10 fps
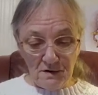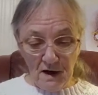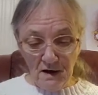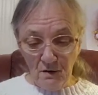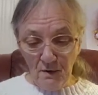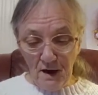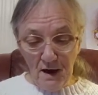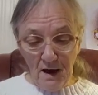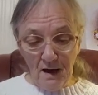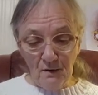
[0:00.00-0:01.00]
But
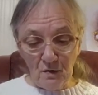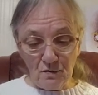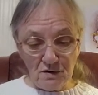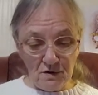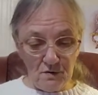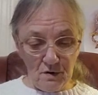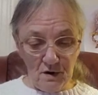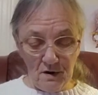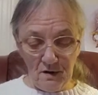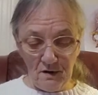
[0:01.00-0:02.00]
anyway, I'm going
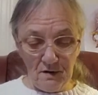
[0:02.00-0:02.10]
to